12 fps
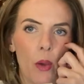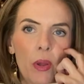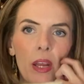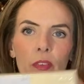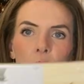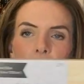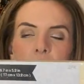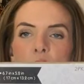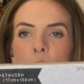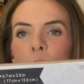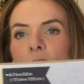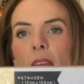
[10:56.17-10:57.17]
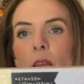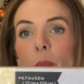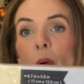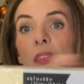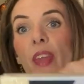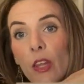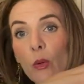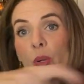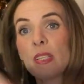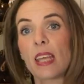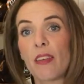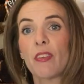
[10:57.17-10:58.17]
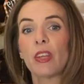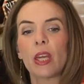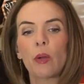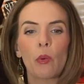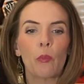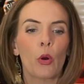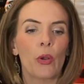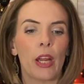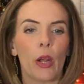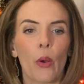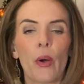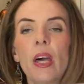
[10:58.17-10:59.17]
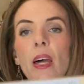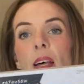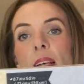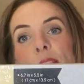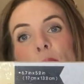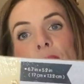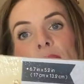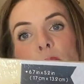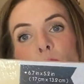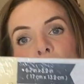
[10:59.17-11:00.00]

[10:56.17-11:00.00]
that, whatever. You guys know what I'm talking about. The other ones I feel like were more narrow. So this